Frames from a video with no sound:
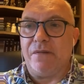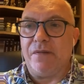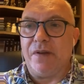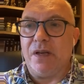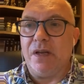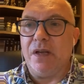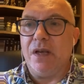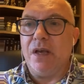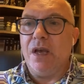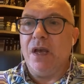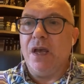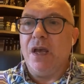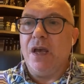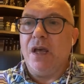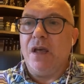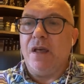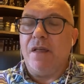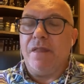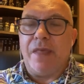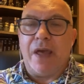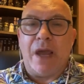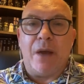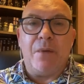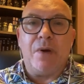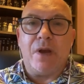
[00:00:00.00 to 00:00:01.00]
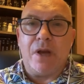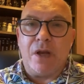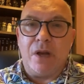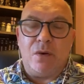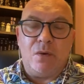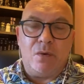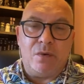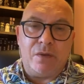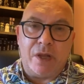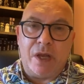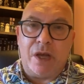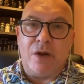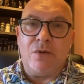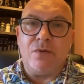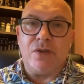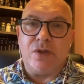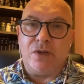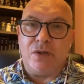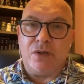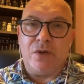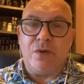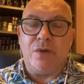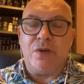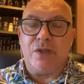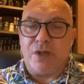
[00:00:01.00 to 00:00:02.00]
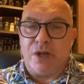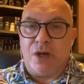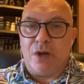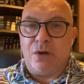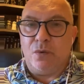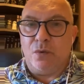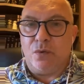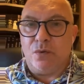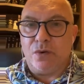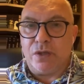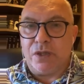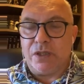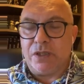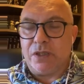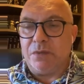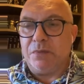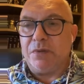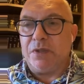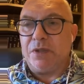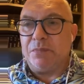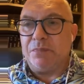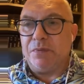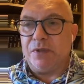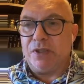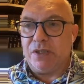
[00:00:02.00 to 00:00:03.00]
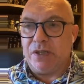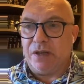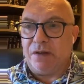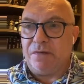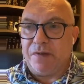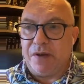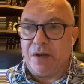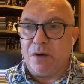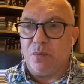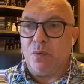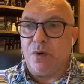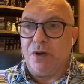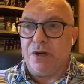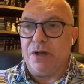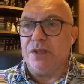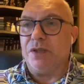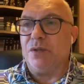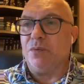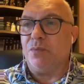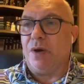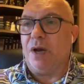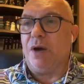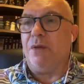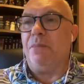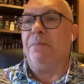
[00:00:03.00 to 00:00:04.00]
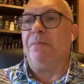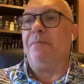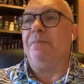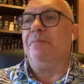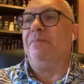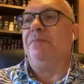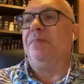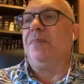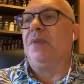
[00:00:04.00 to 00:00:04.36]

we're having. They also do an autism specific one as well.